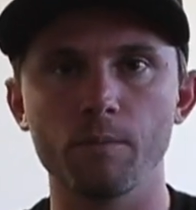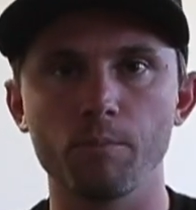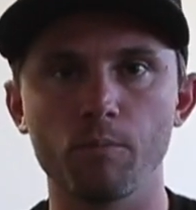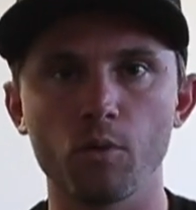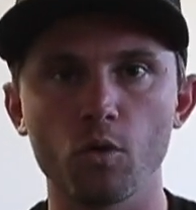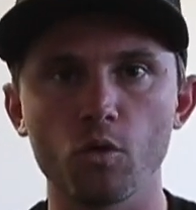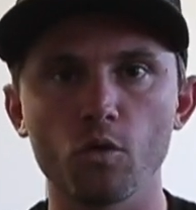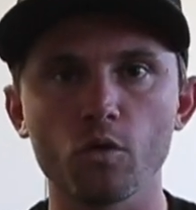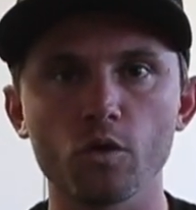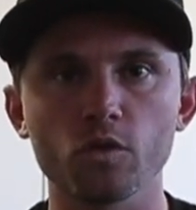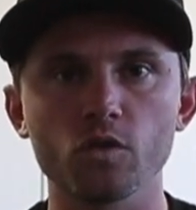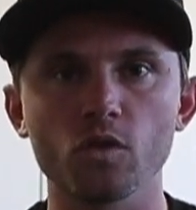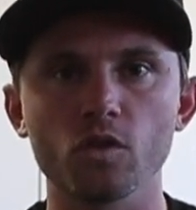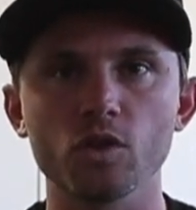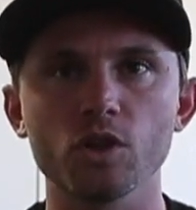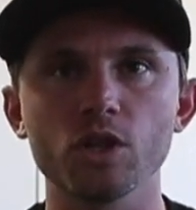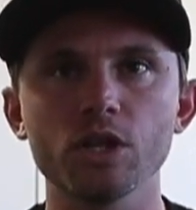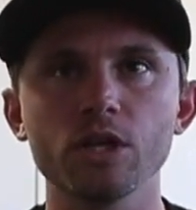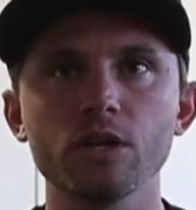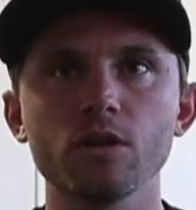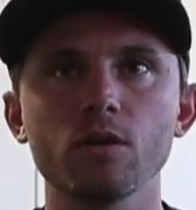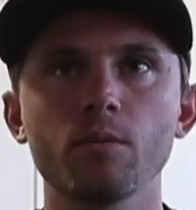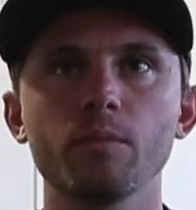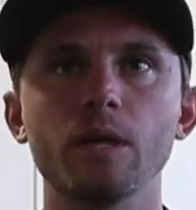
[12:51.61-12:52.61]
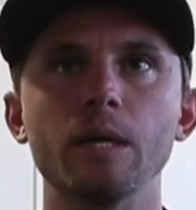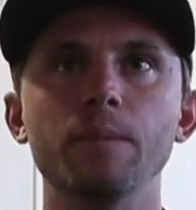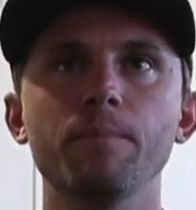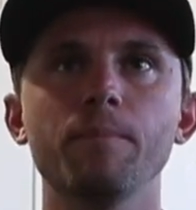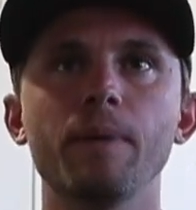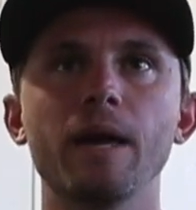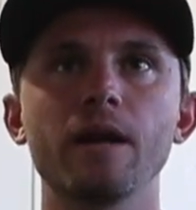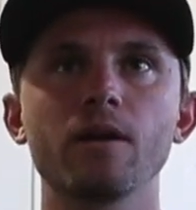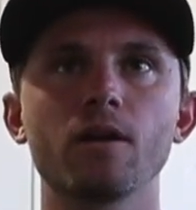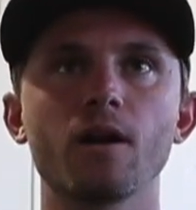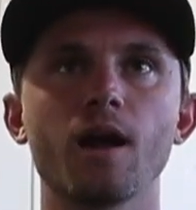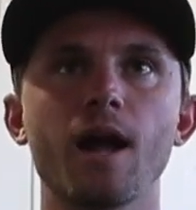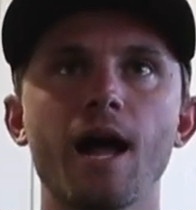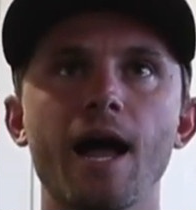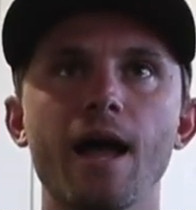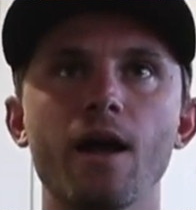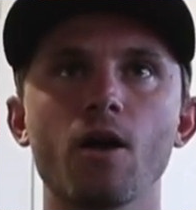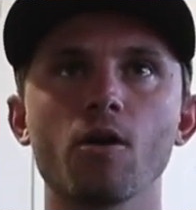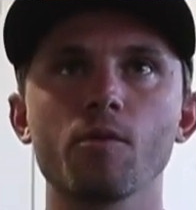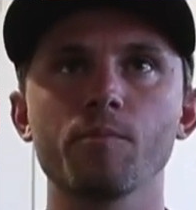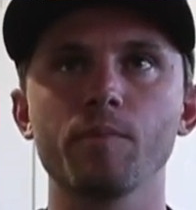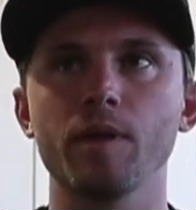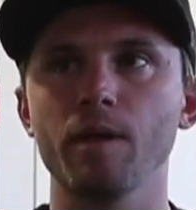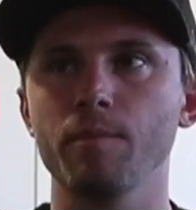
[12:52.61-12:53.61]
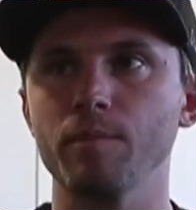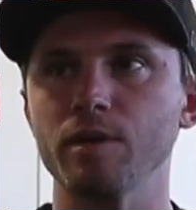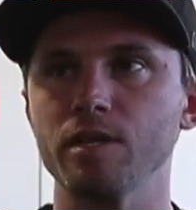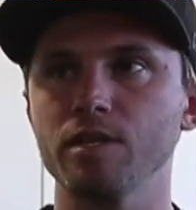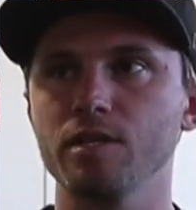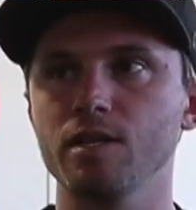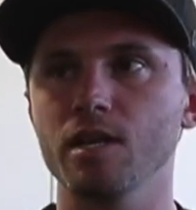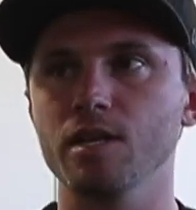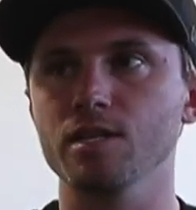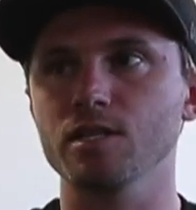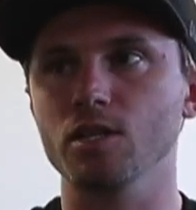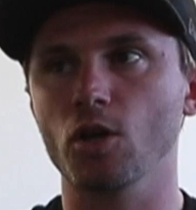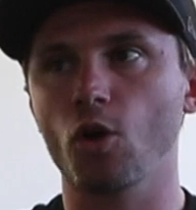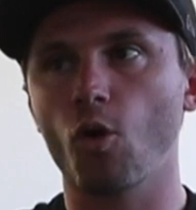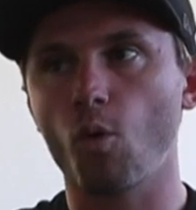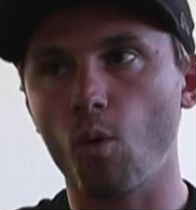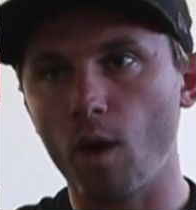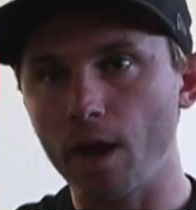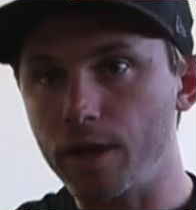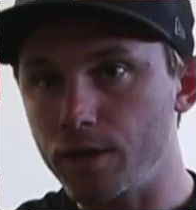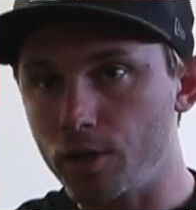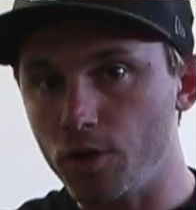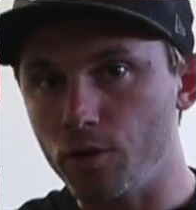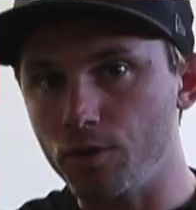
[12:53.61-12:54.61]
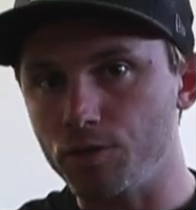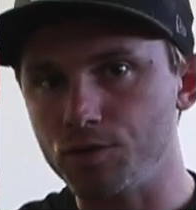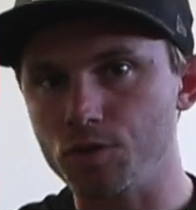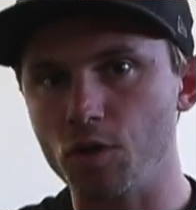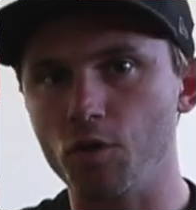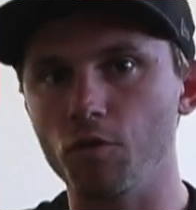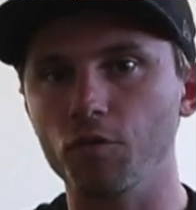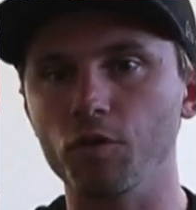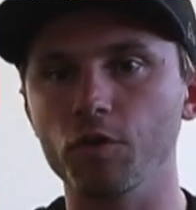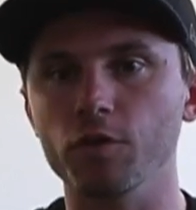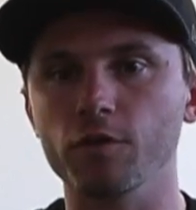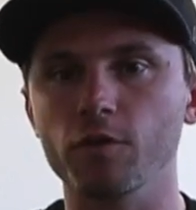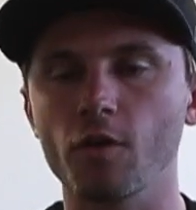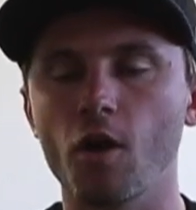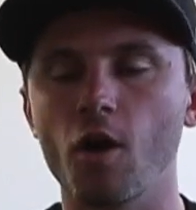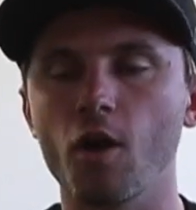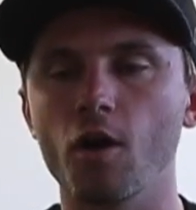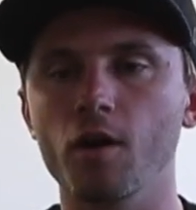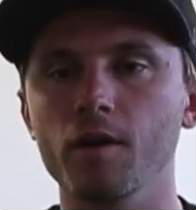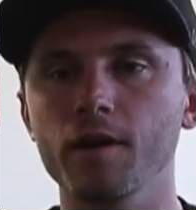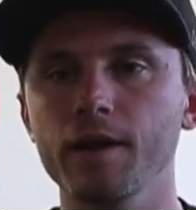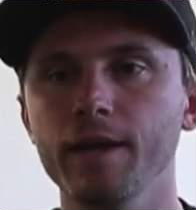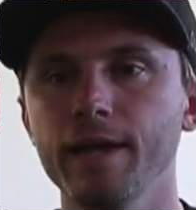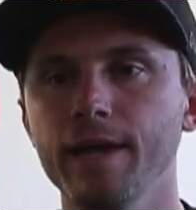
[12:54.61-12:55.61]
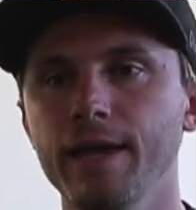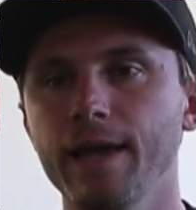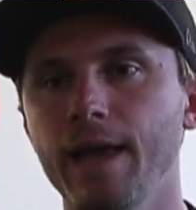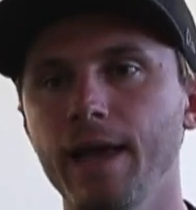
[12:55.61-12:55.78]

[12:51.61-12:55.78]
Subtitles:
It pulls a little bit better at high RPM and doesn't quite nose over as hard.